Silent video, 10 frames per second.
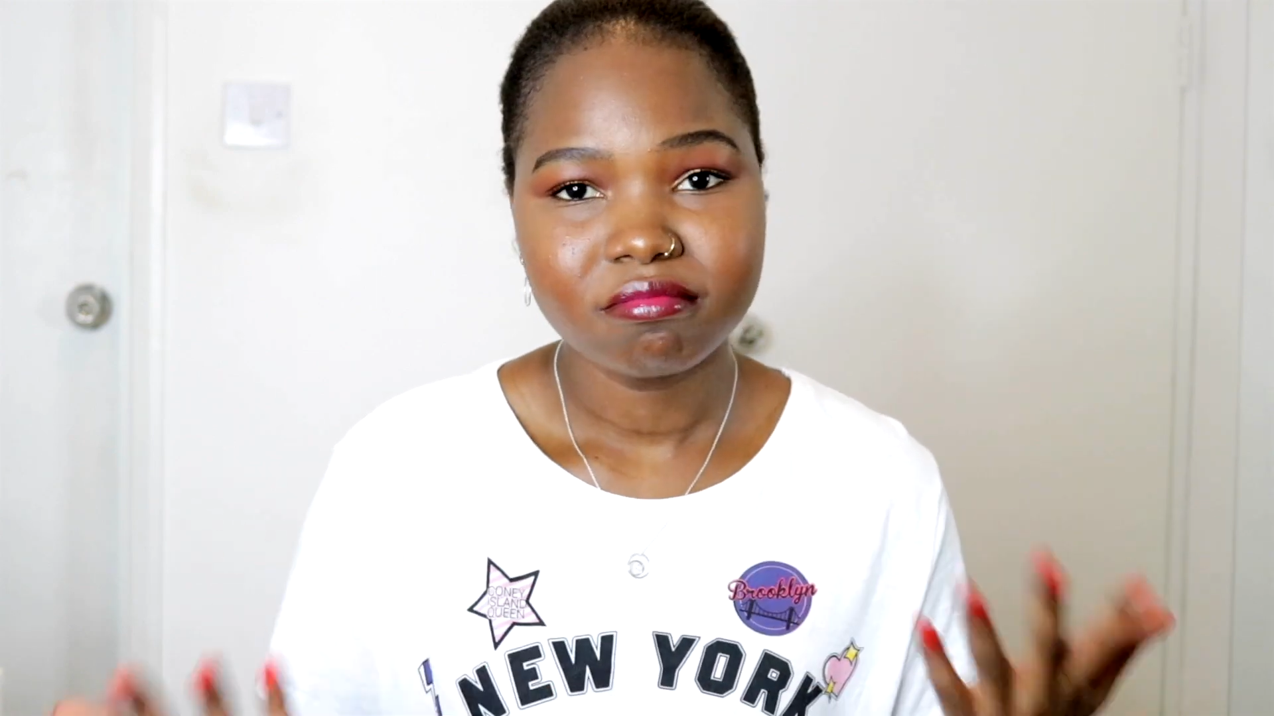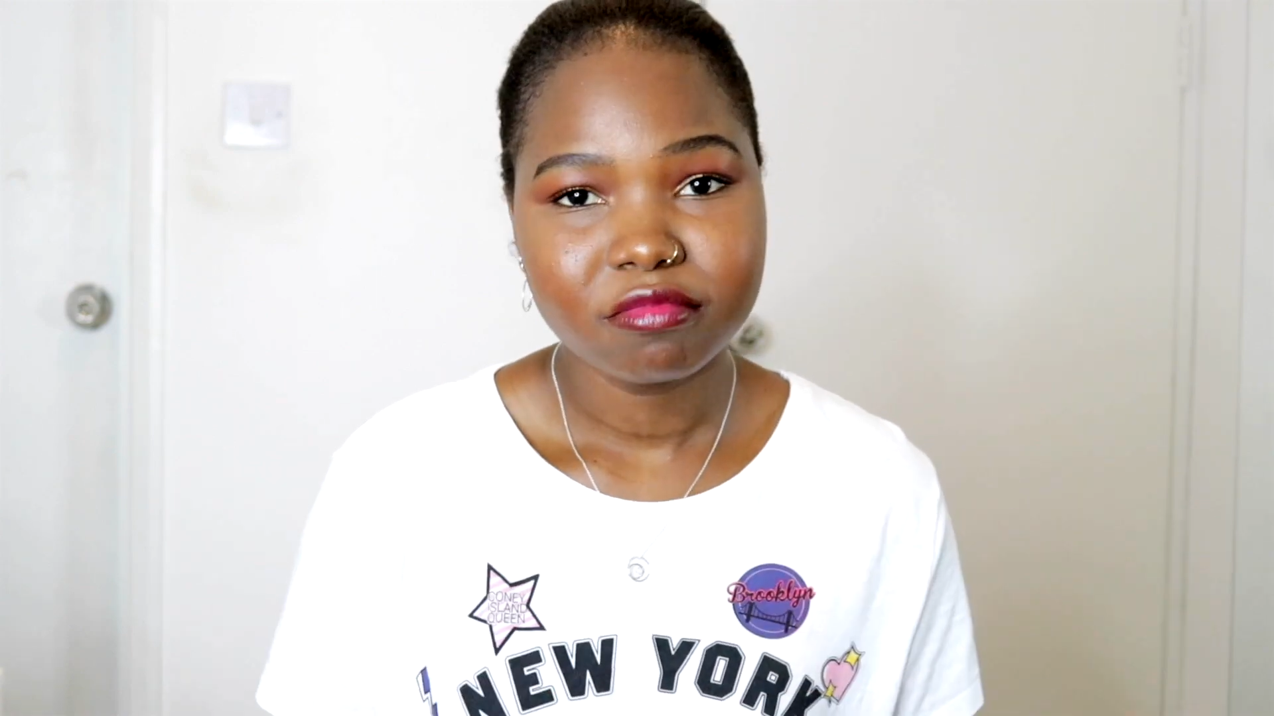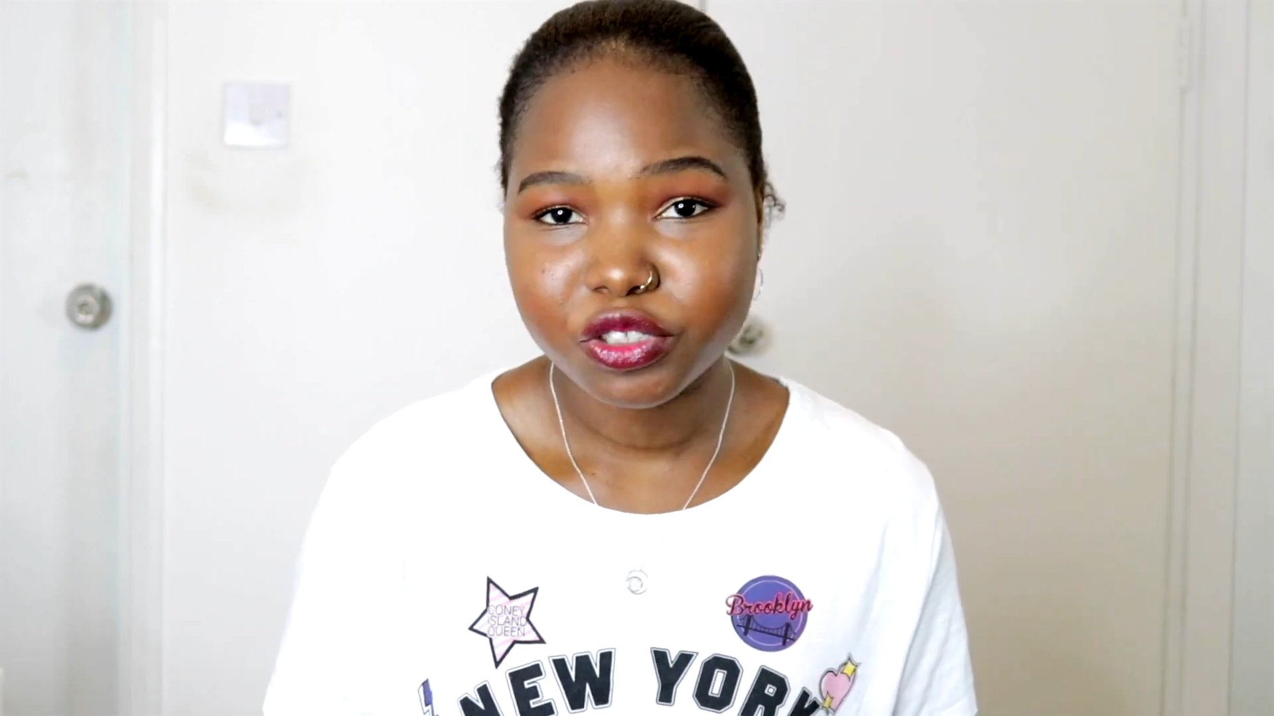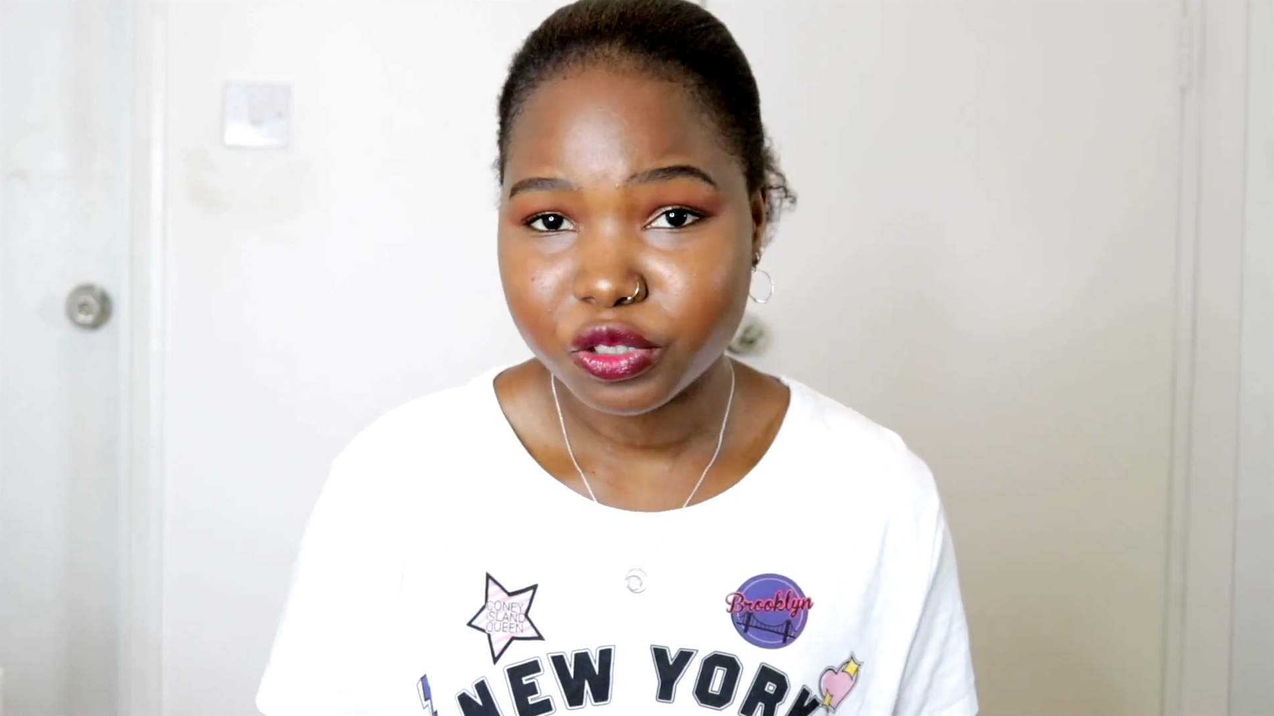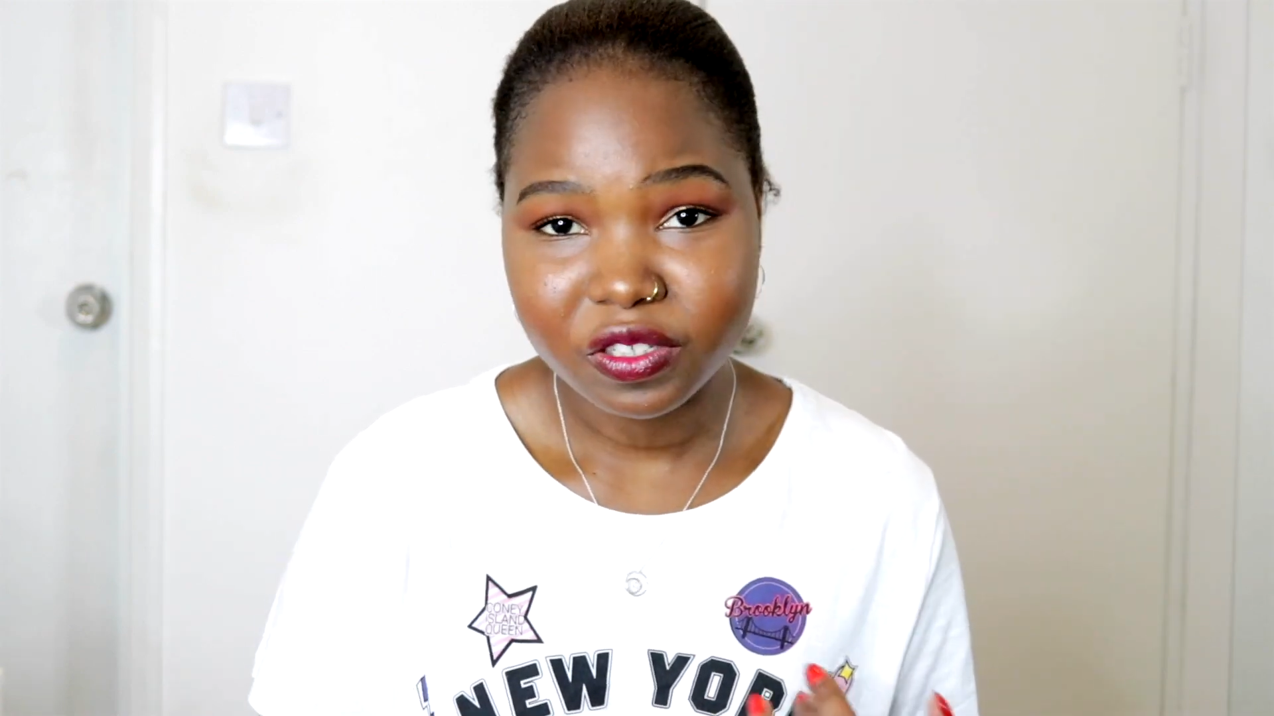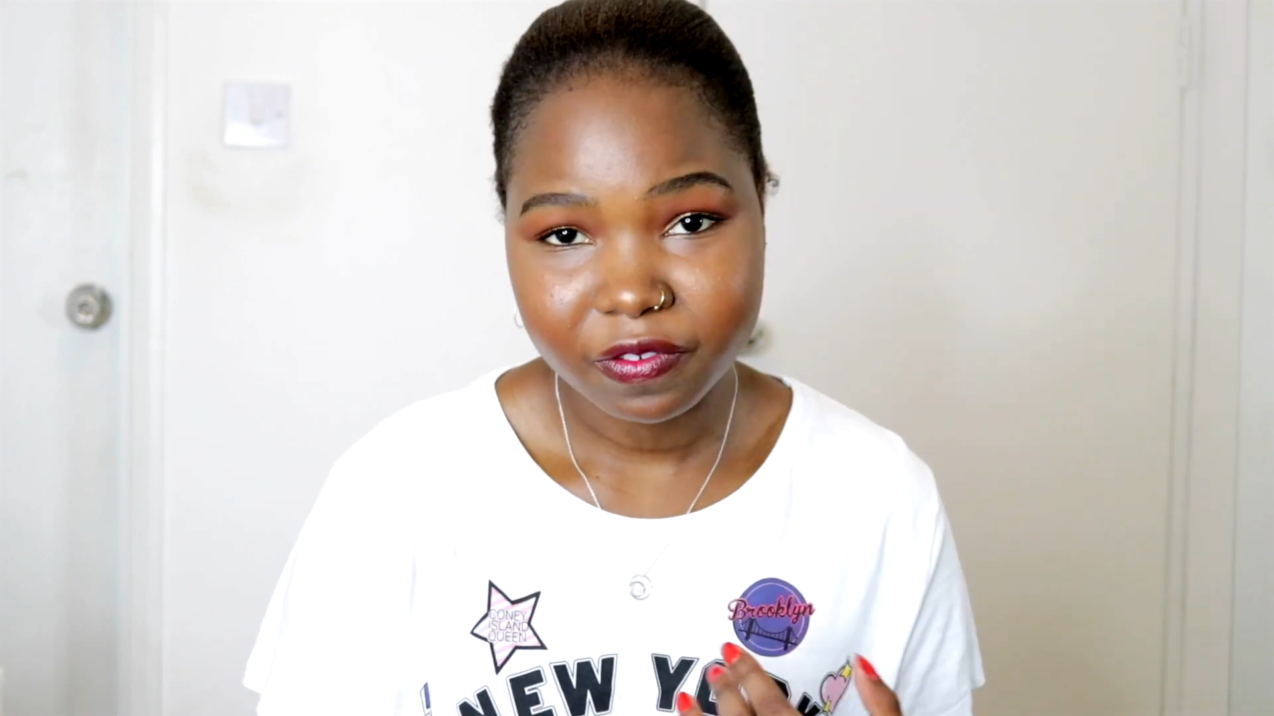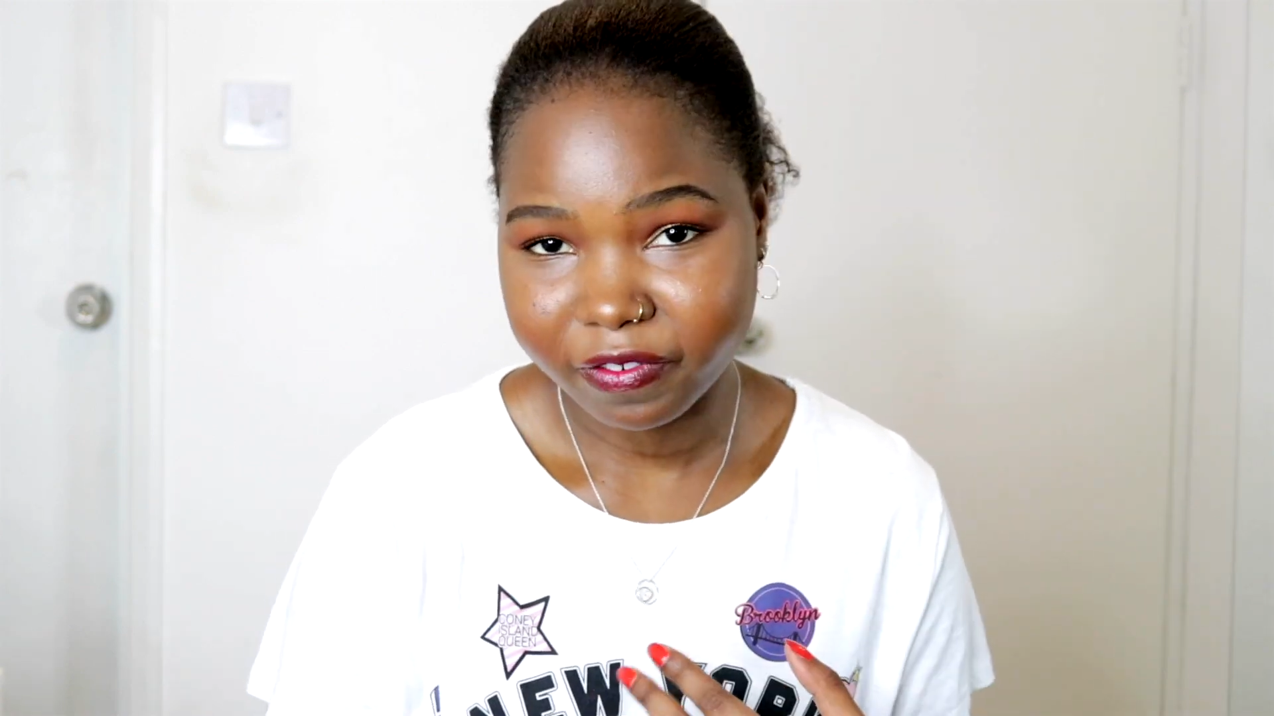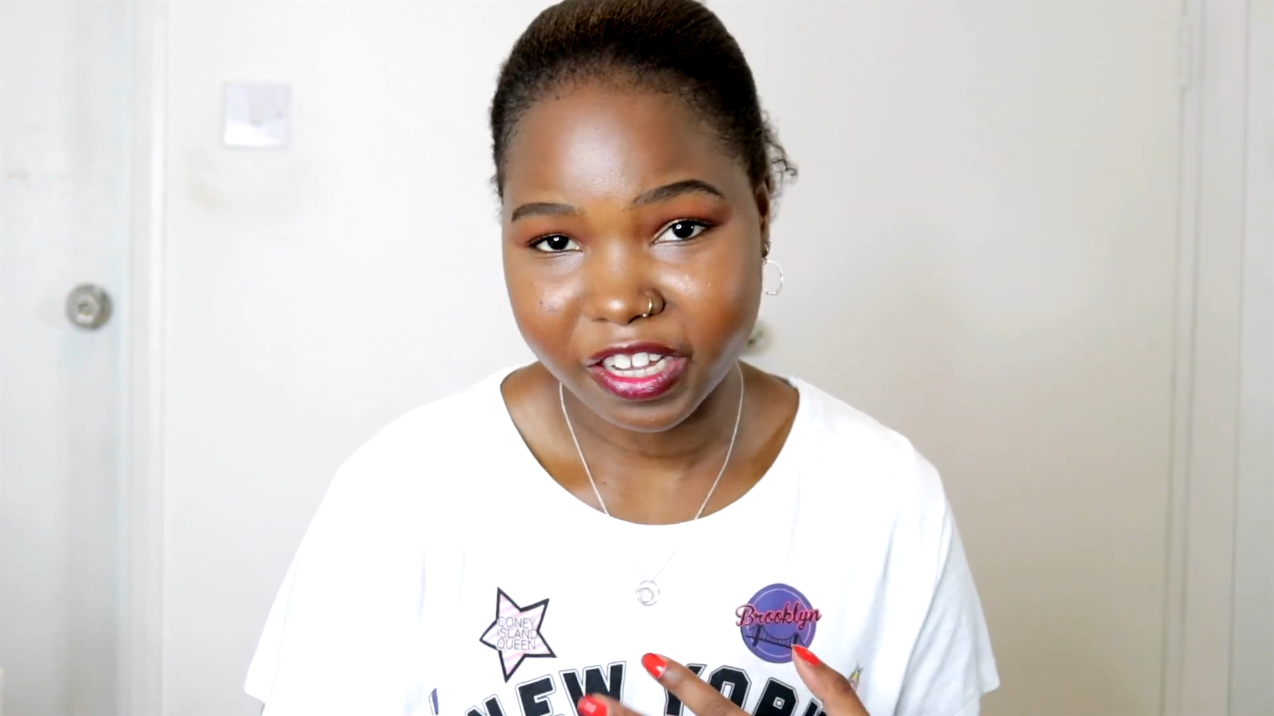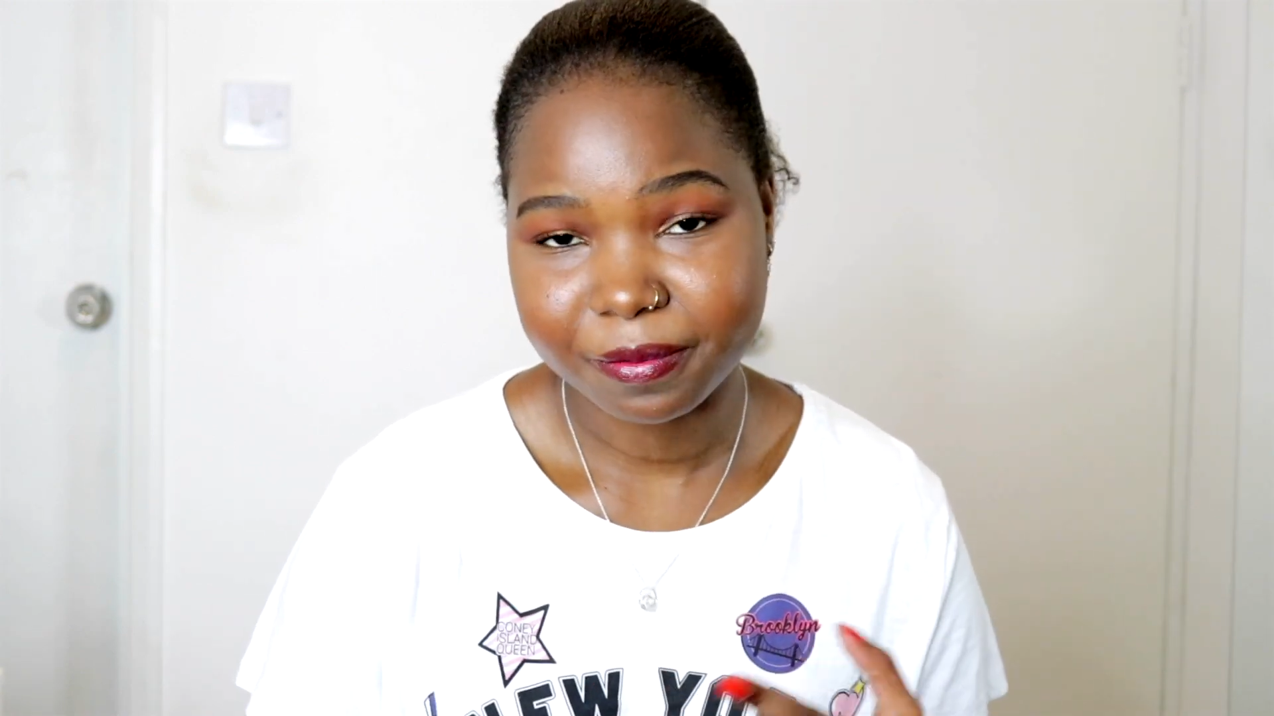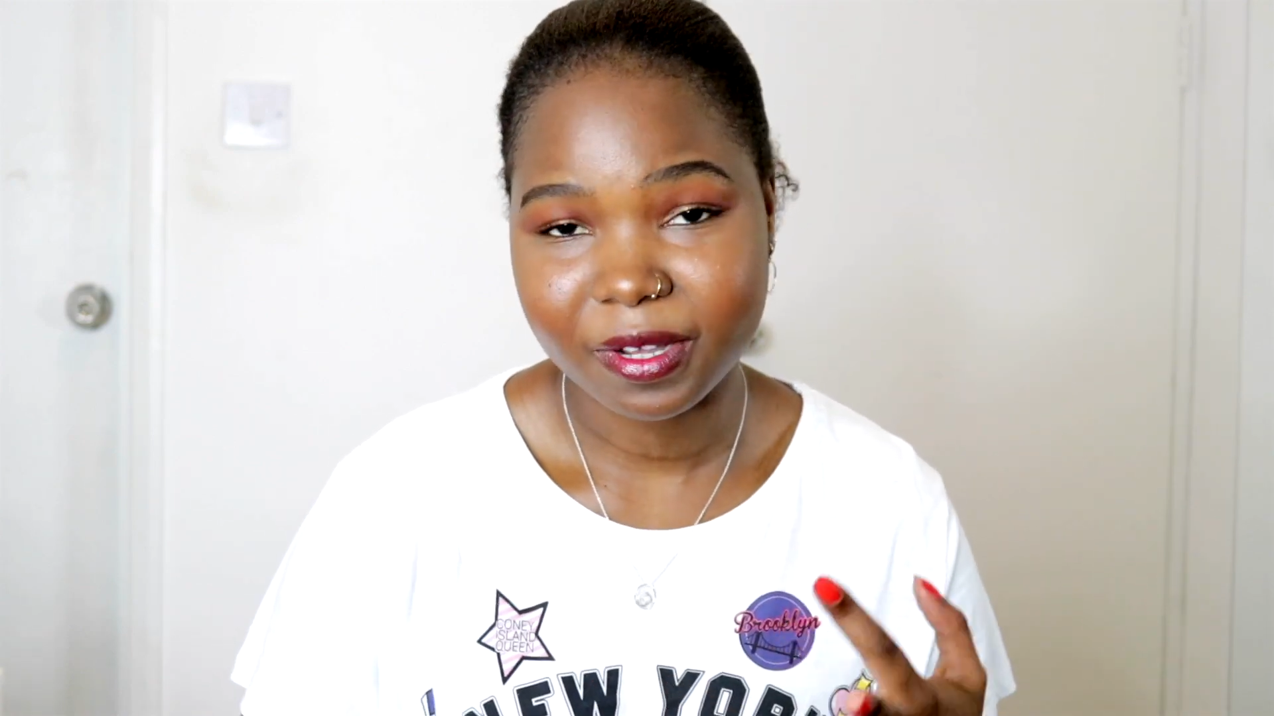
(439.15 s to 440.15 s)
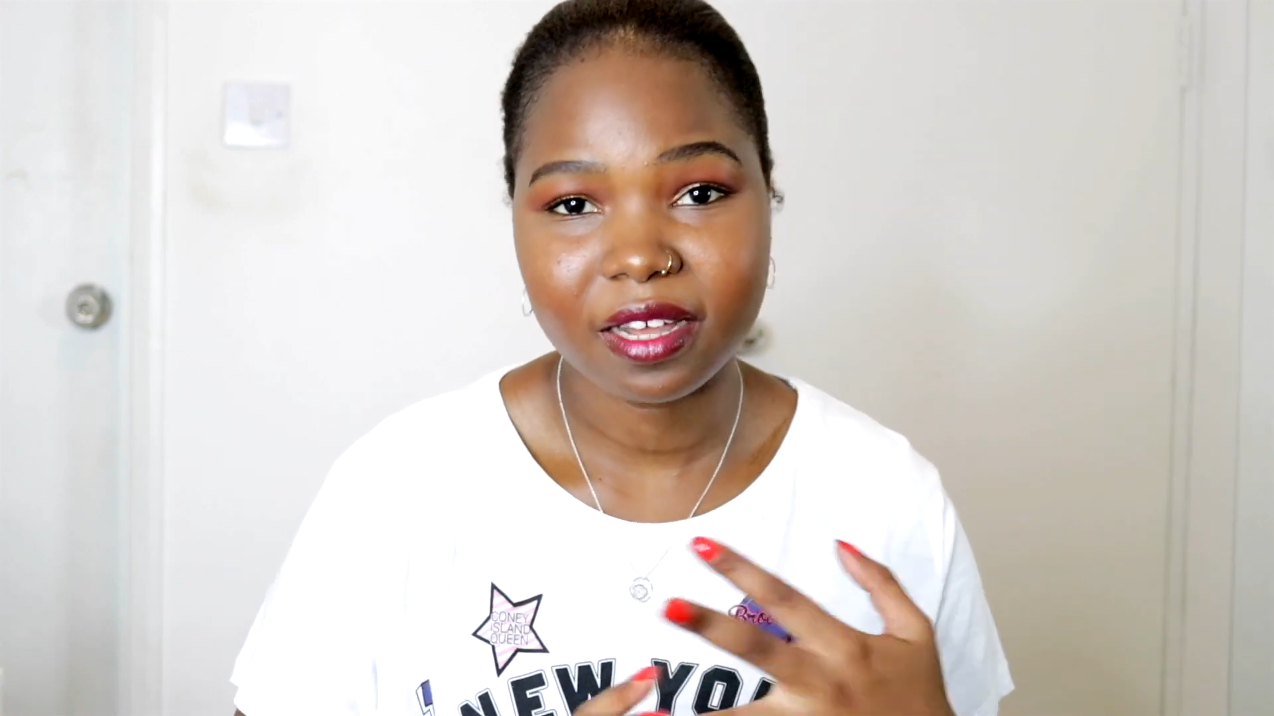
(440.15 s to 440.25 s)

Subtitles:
shoes for £5,